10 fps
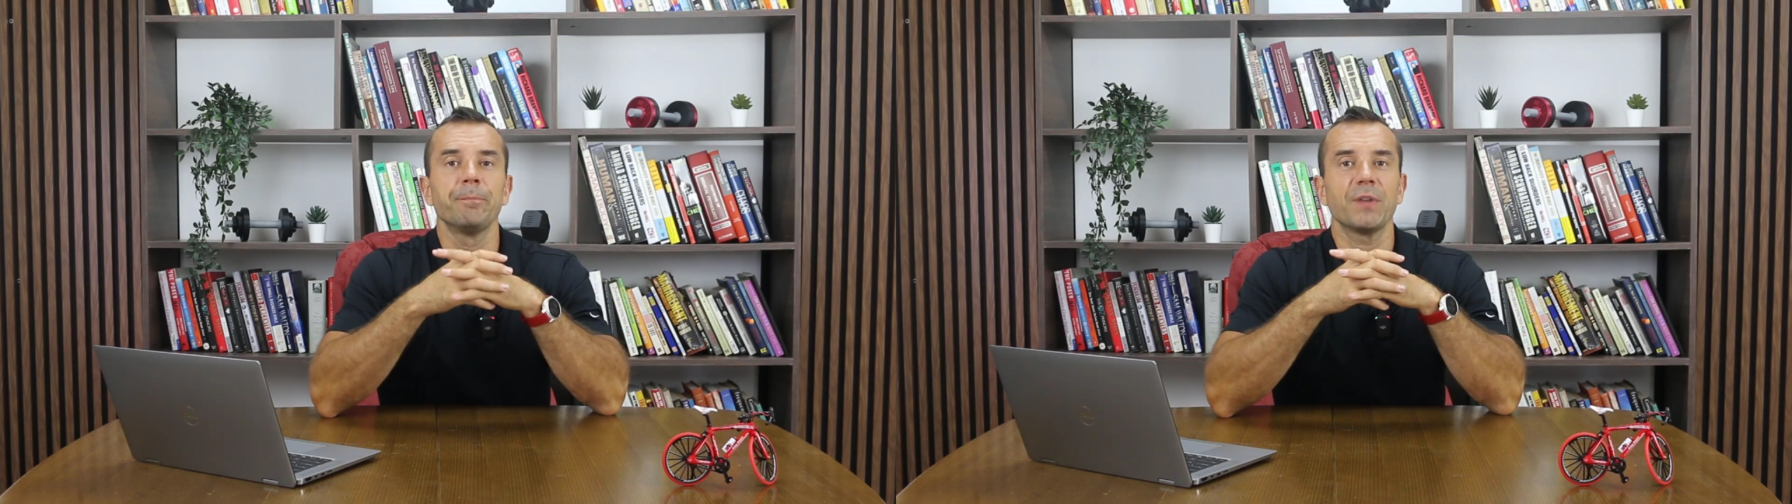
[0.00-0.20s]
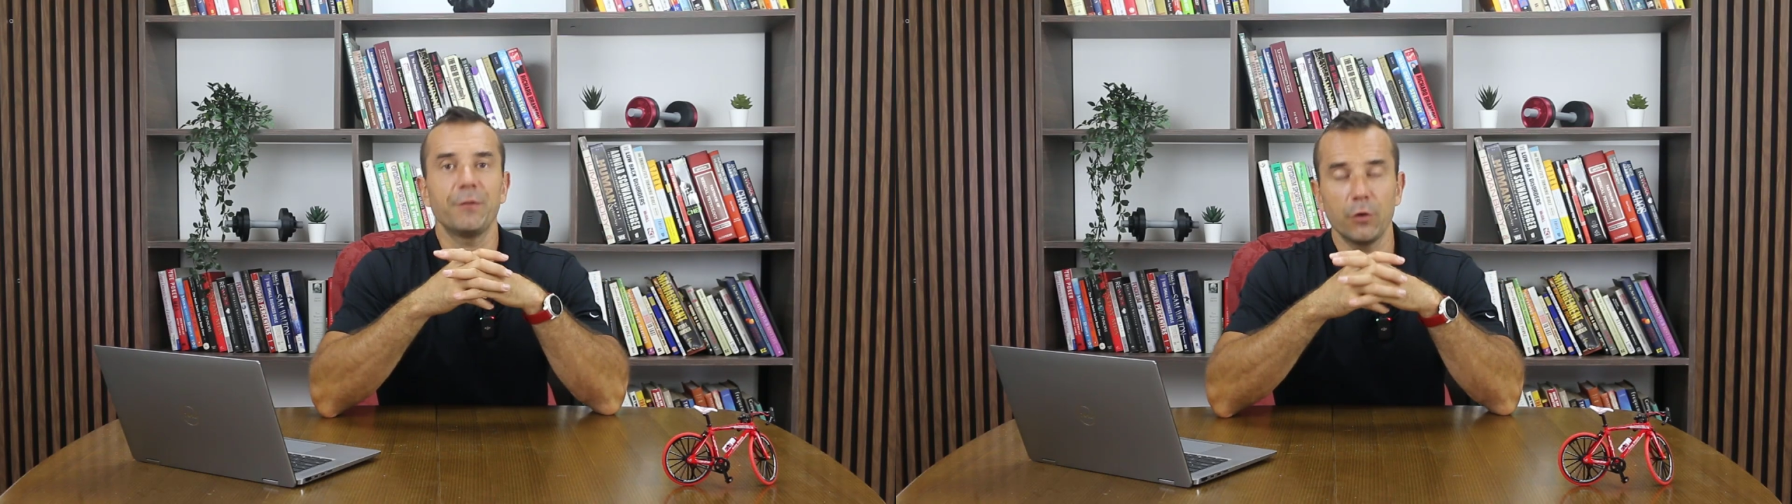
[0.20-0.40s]

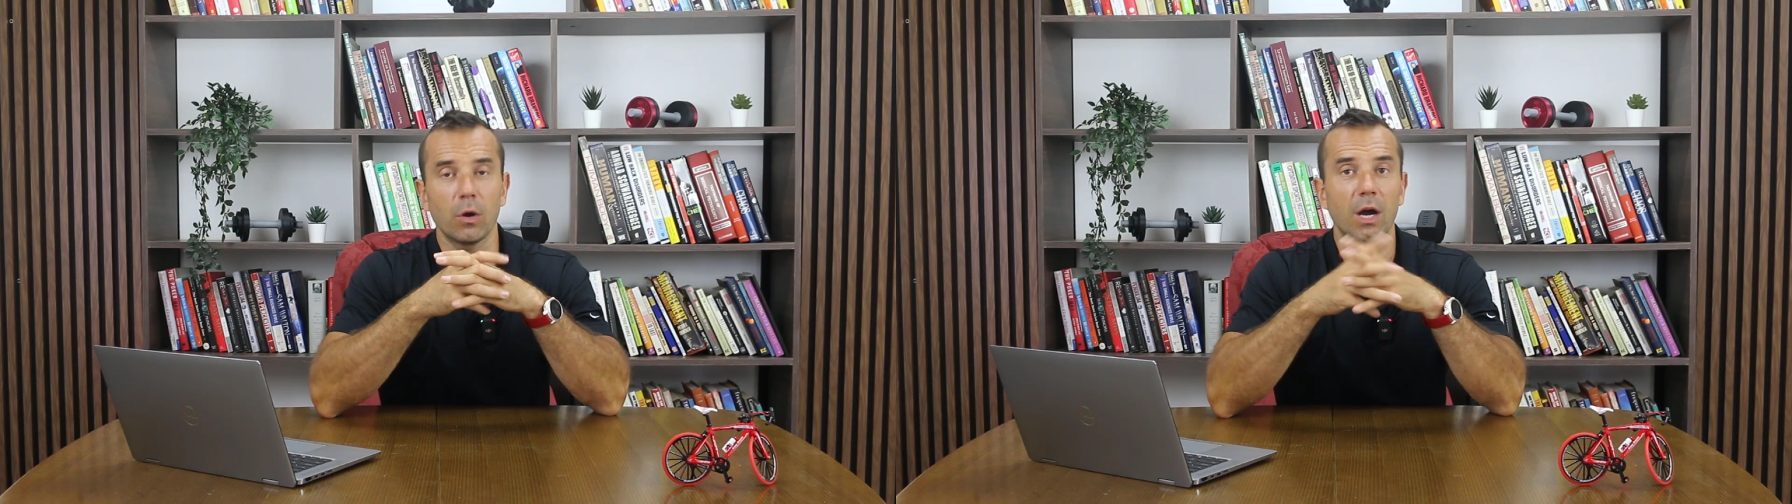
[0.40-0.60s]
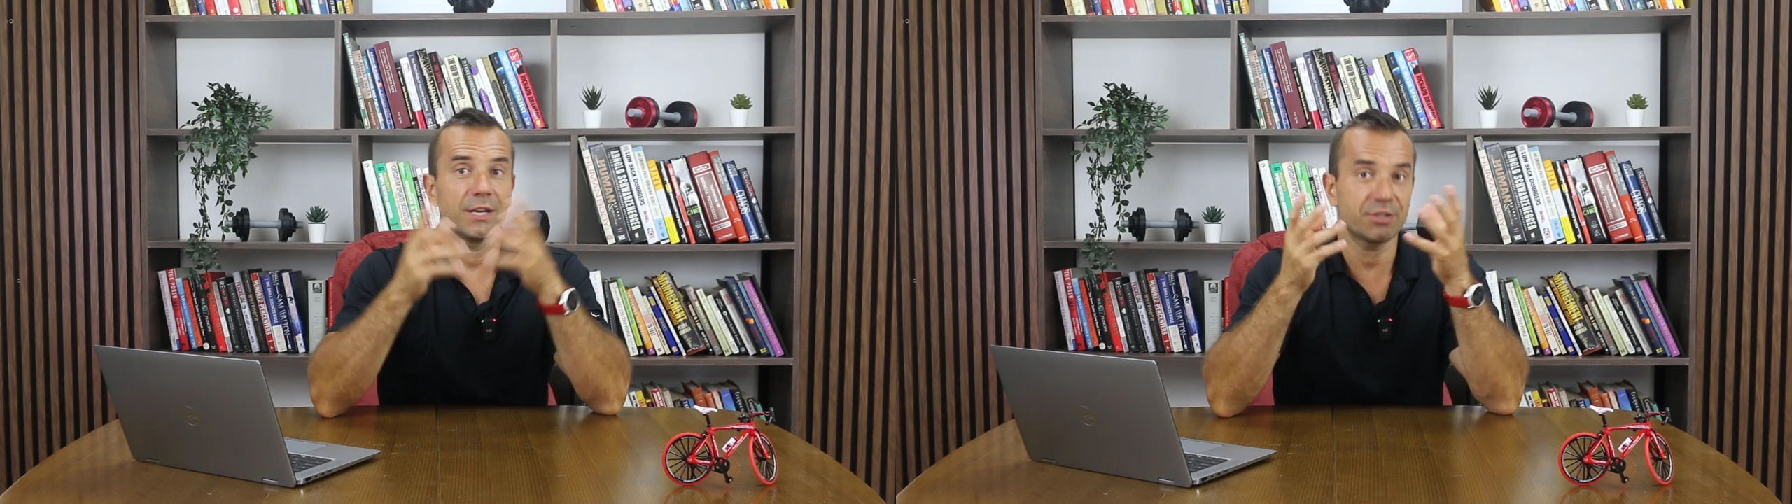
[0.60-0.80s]
if you
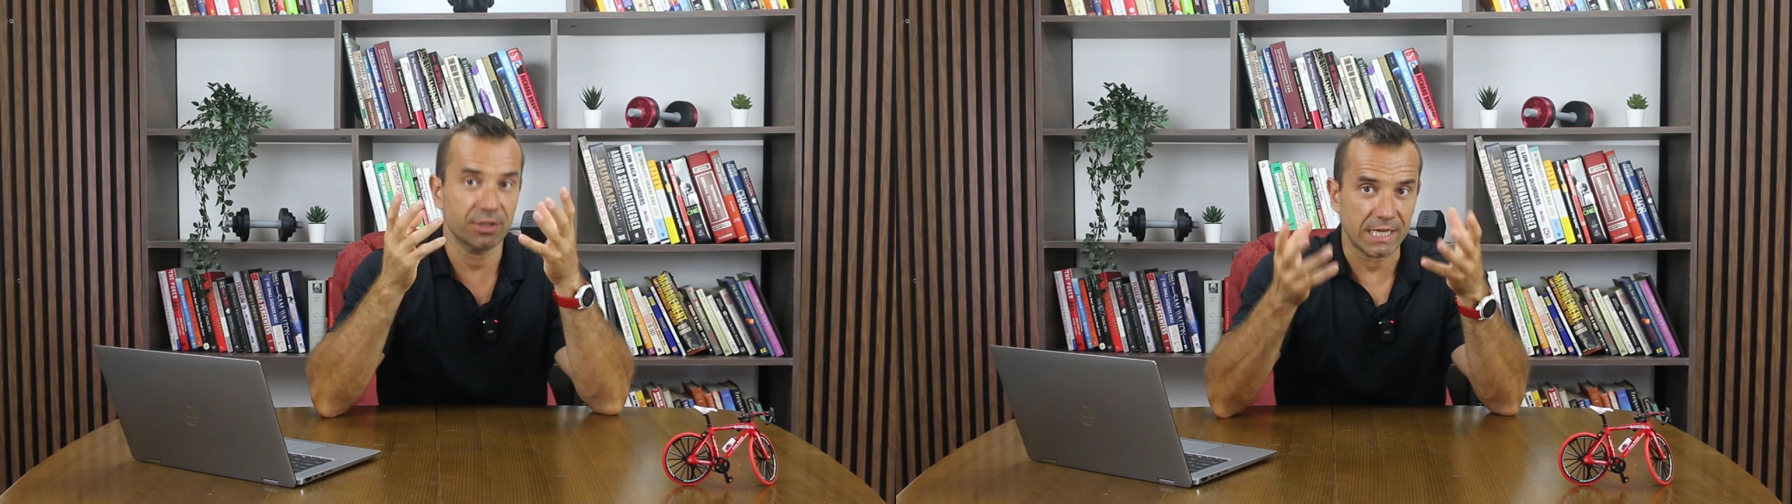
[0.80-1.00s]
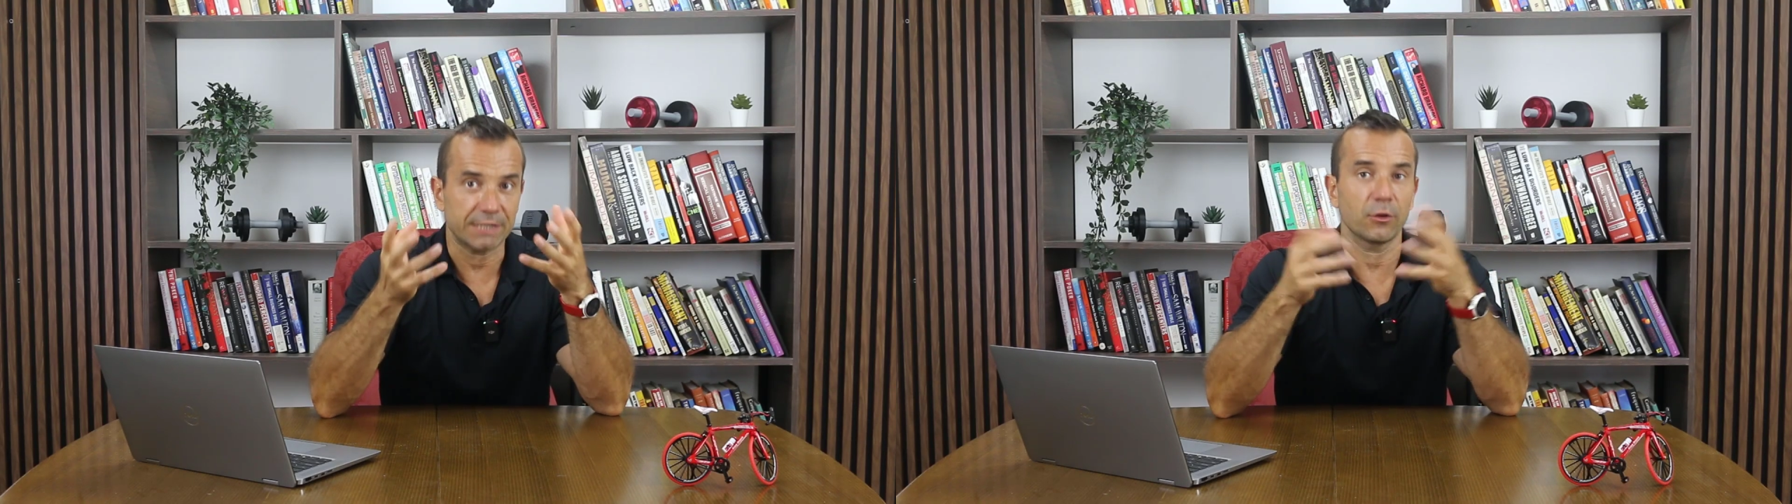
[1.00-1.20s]
are a
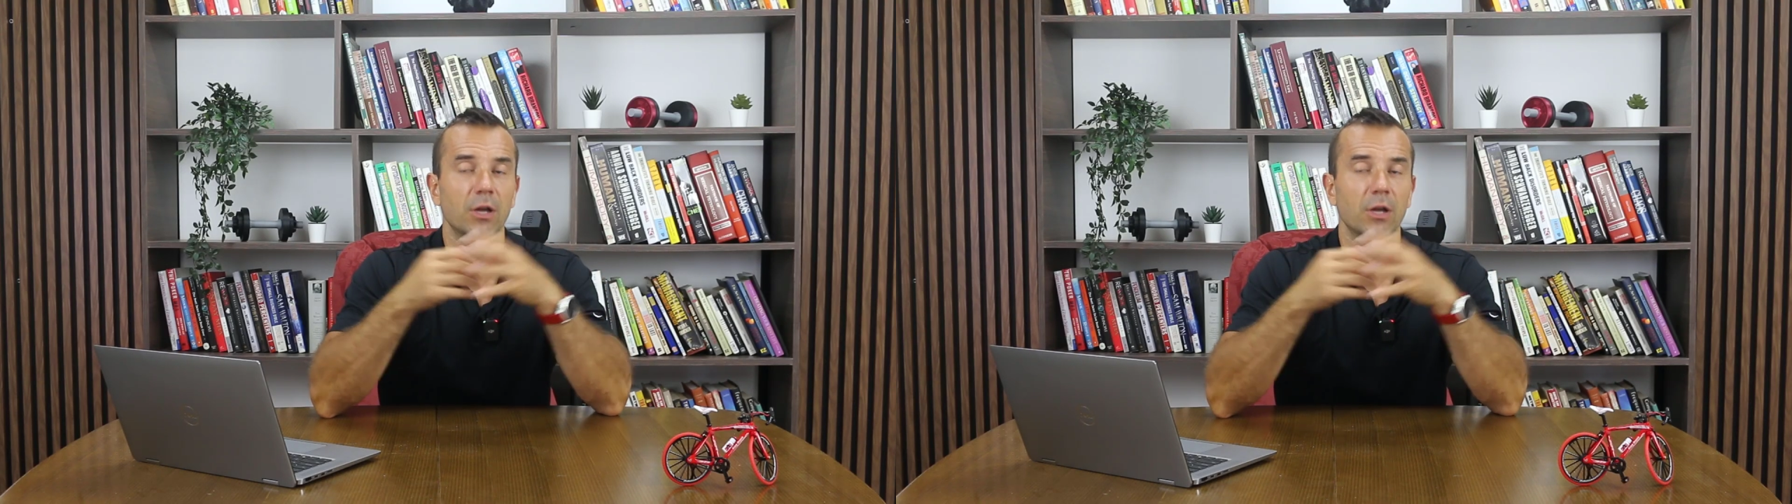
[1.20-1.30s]
successful